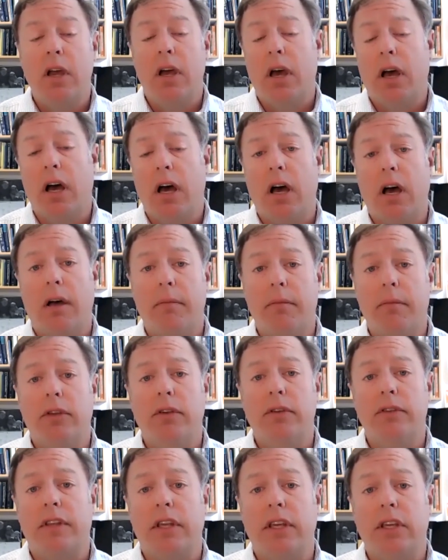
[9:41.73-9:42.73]

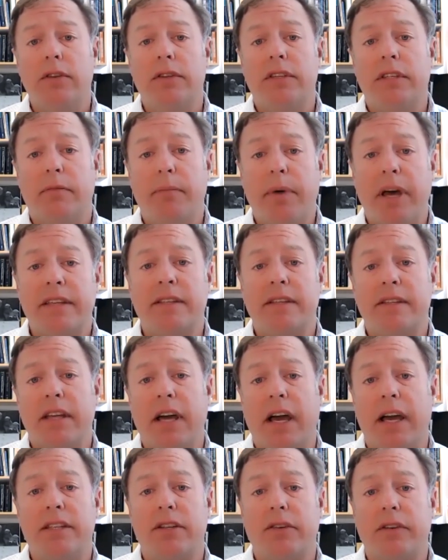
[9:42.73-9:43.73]
the use of
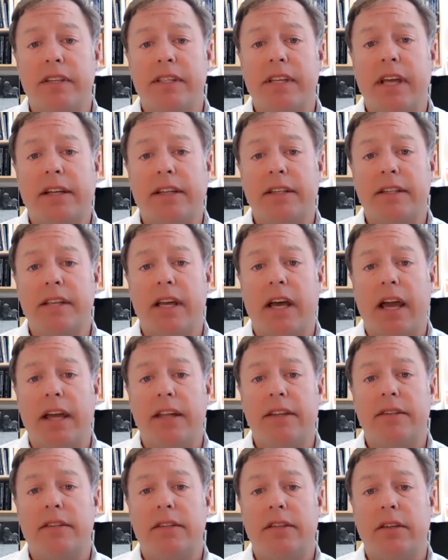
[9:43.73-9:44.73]
pesticides or
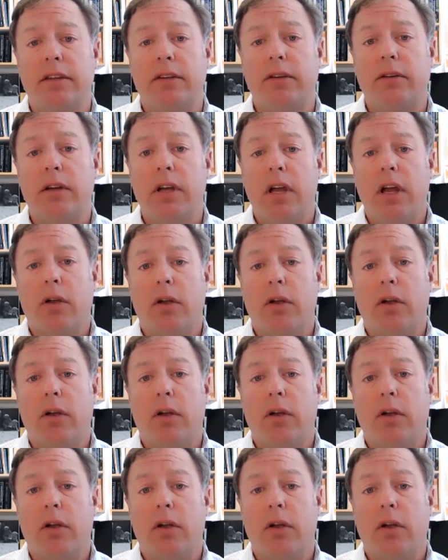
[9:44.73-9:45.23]
insecticides to